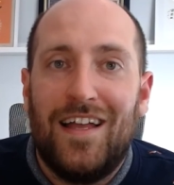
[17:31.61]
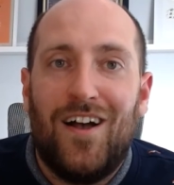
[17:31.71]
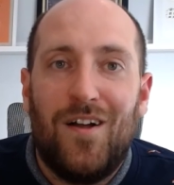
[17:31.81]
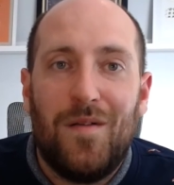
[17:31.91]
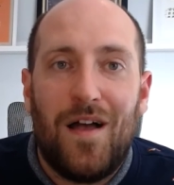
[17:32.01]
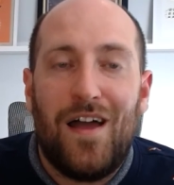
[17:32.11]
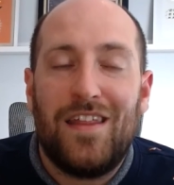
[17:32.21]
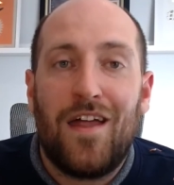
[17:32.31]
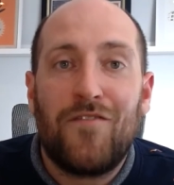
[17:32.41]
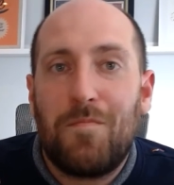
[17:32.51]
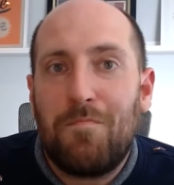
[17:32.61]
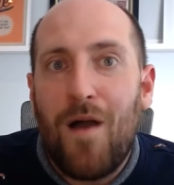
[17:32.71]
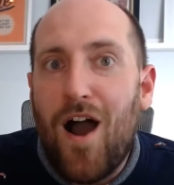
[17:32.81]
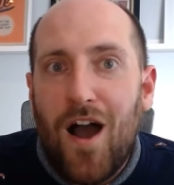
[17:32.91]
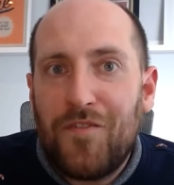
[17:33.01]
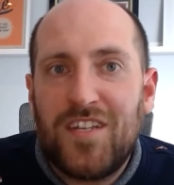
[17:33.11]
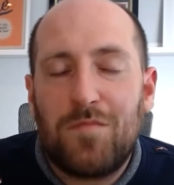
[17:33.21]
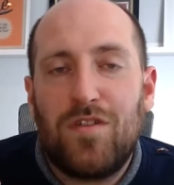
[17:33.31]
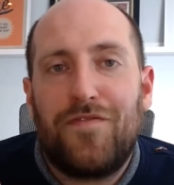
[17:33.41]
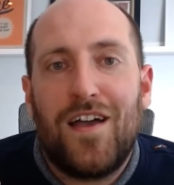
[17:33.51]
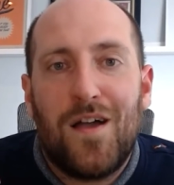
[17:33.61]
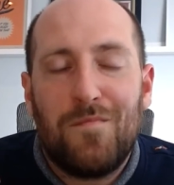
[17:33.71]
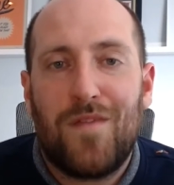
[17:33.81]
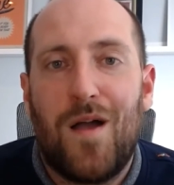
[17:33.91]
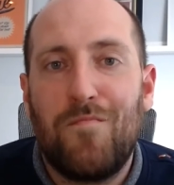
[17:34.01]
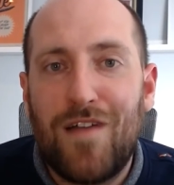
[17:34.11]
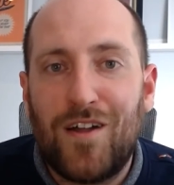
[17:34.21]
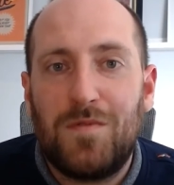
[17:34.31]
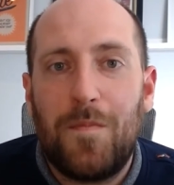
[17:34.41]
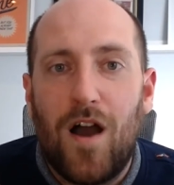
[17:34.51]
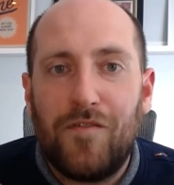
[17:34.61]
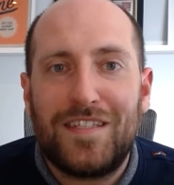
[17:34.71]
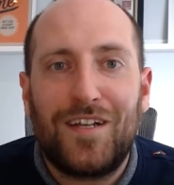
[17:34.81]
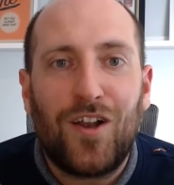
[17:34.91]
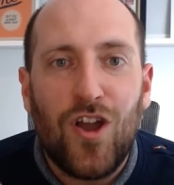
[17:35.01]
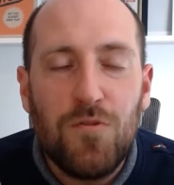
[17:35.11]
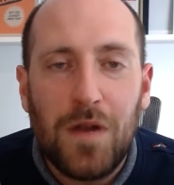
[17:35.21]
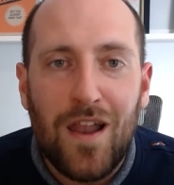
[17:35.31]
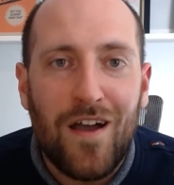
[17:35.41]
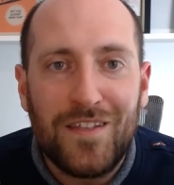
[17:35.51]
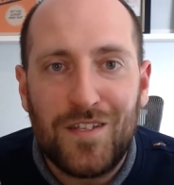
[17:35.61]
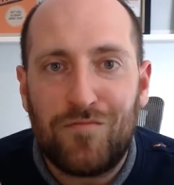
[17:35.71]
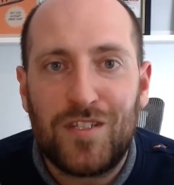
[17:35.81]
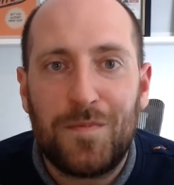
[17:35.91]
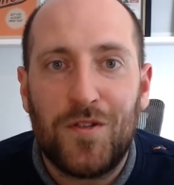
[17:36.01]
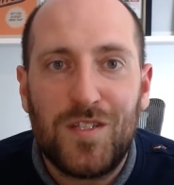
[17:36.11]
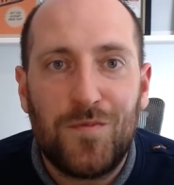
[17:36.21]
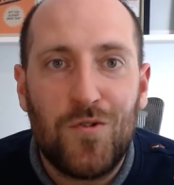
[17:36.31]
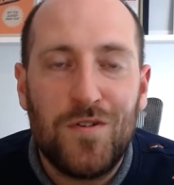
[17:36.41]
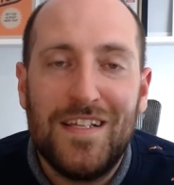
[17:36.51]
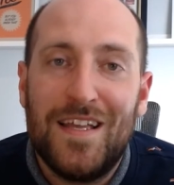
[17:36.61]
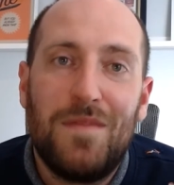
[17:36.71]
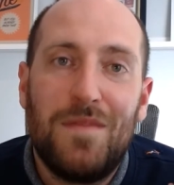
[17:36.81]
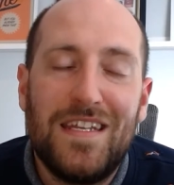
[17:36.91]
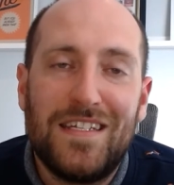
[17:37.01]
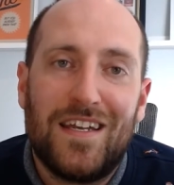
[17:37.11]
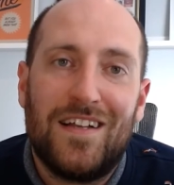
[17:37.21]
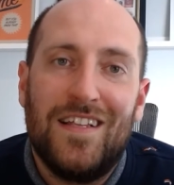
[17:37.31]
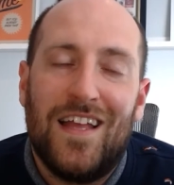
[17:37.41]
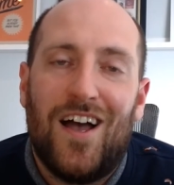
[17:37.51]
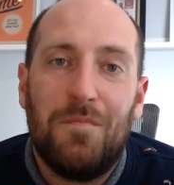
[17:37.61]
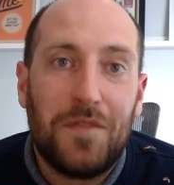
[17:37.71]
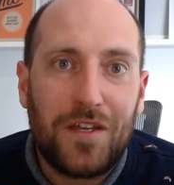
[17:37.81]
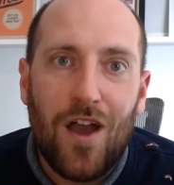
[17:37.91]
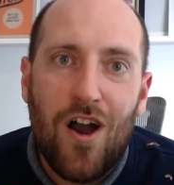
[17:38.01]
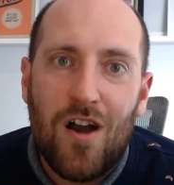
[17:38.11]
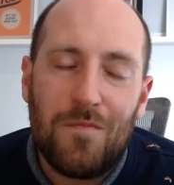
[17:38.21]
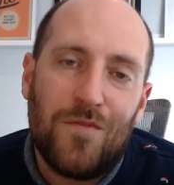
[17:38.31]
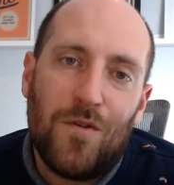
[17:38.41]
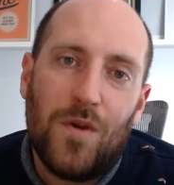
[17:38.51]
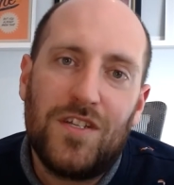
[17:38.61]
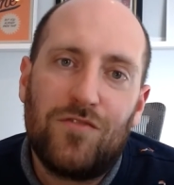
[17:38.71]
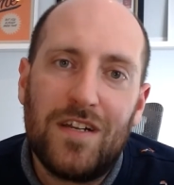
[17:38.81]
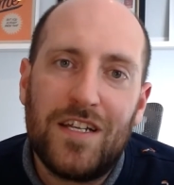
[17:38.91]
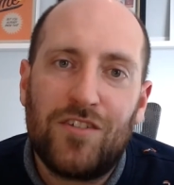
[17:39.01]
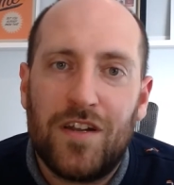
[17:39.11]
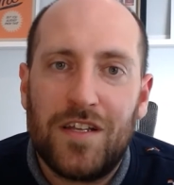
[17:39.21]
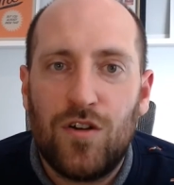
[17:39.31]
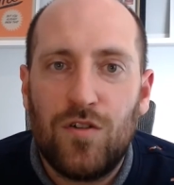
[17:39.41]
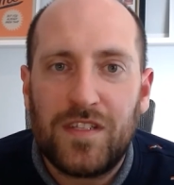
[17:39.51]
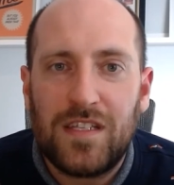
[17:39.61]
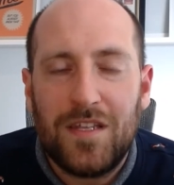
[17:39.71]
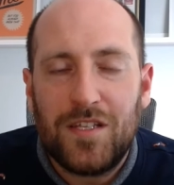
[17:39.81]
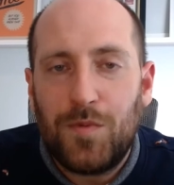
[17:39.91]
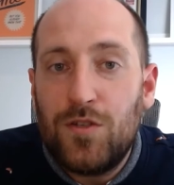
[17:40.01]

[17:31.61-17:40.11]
And another part of the WFA I'm proud to be a part of is the Global Alliance of Responsible Media, the GARM, which is really trying to solve for some of this.